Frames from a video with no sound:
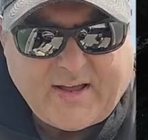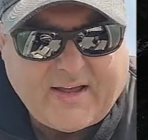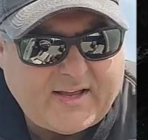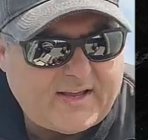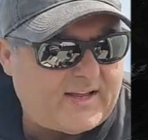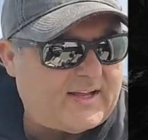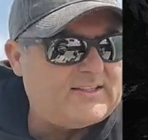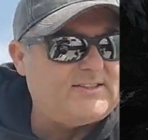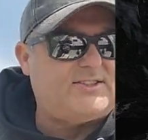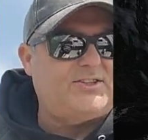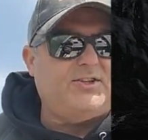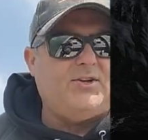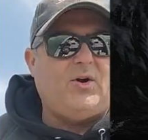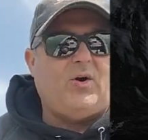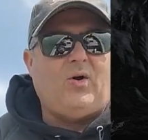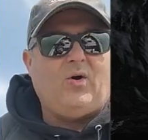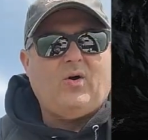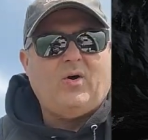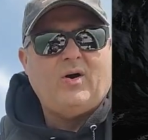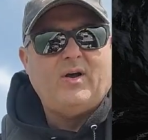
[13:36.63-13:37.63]
as you
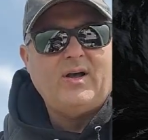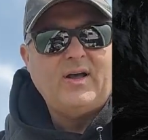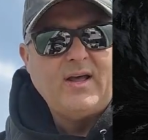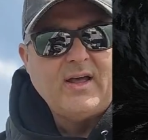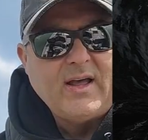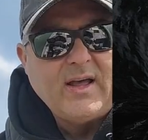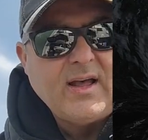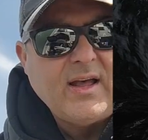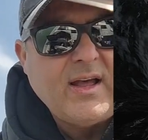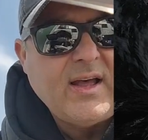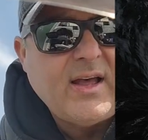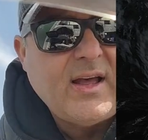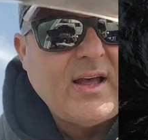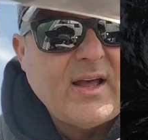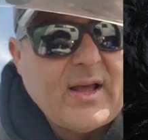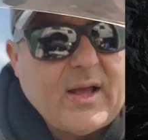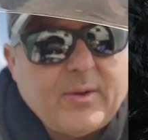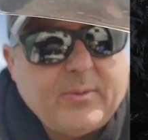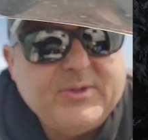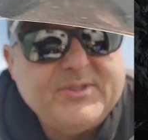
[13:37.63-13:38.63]
know,
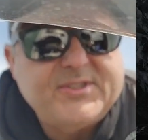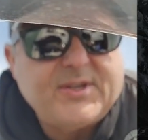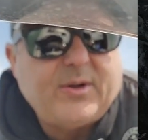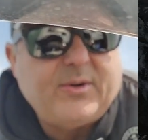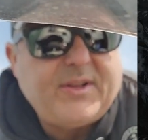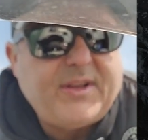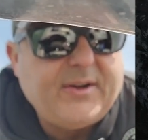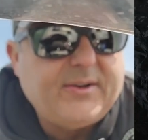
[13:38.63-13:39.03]
I was out here